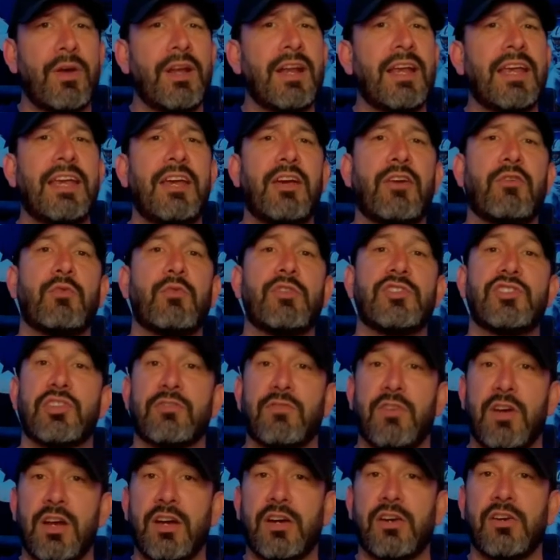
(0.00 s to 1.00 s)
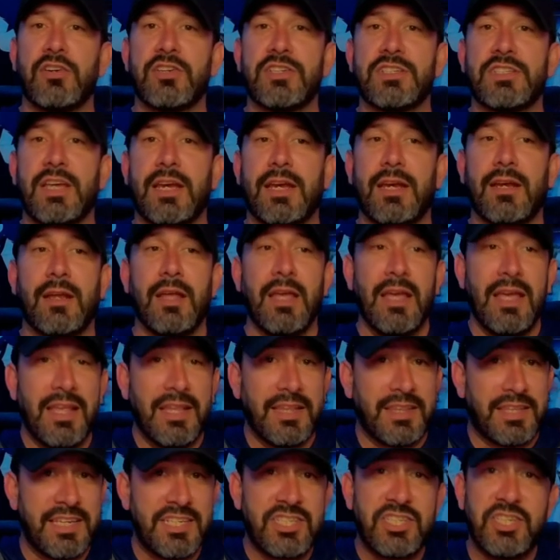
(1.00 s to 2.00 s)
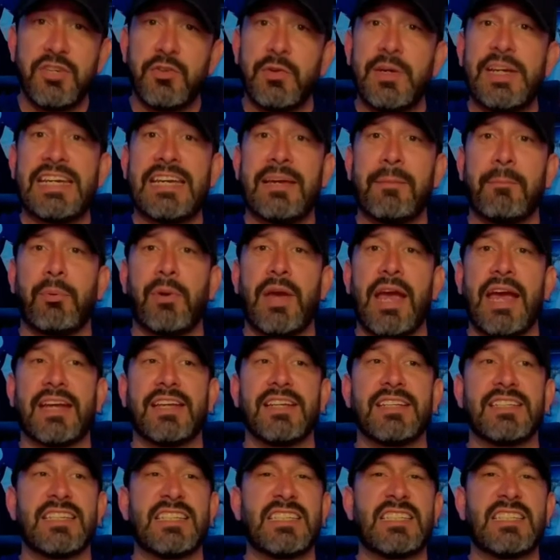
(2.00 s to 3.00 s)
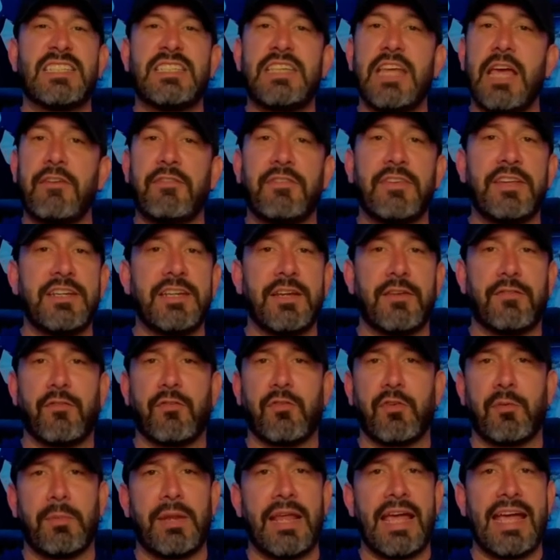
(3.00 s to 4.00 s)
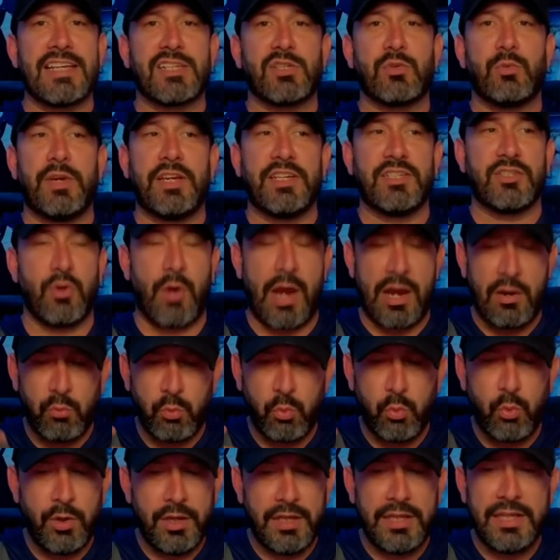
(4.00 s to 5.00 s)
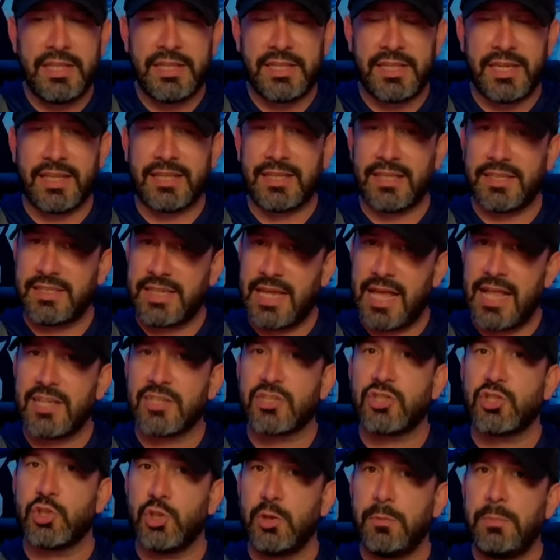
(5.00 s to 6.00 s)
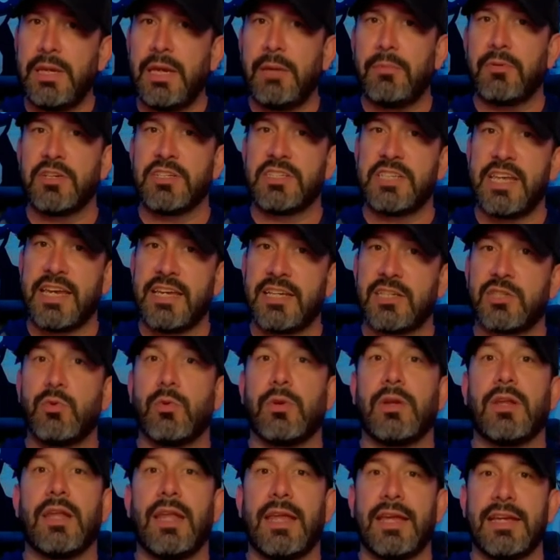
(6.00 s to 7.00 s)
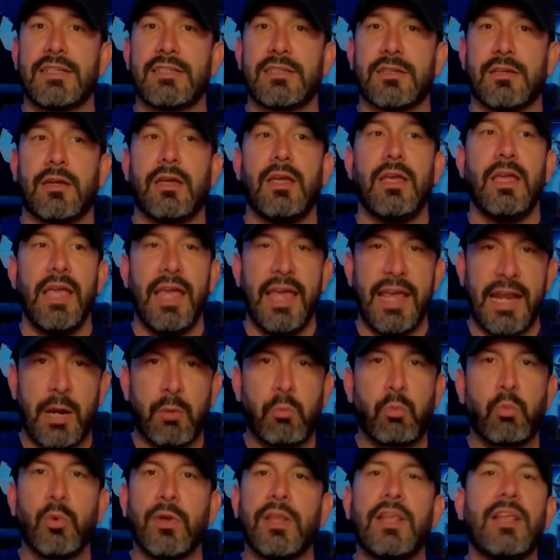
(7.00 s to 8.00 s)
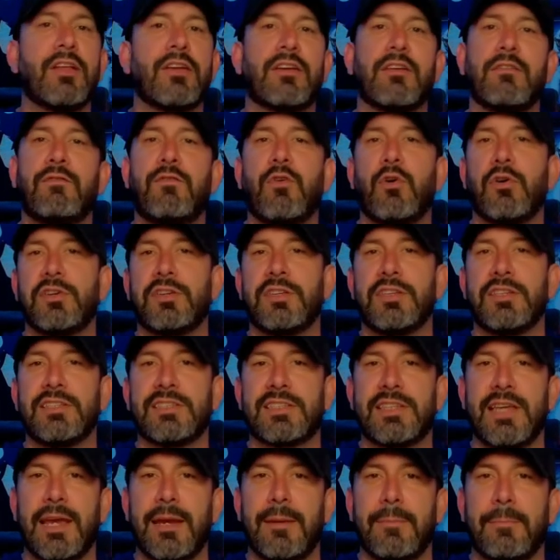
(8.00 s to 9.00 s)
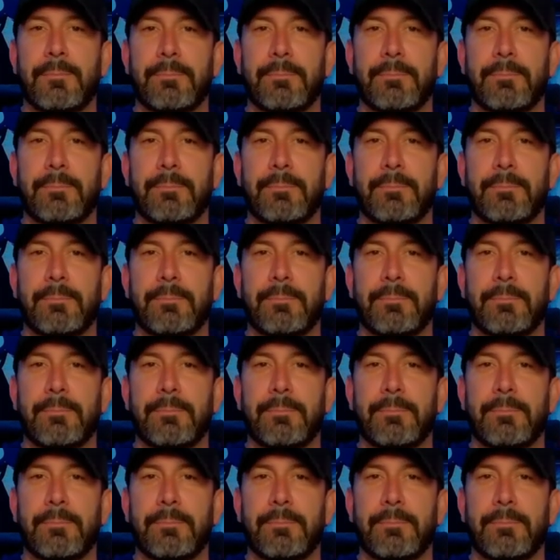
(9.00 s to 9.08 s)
I hear with Javon Kurse saying, this week in practice is definitely different from last week. So I really think that Dallas should be able to take it to Atlanta, and I'm really looking forward to this game.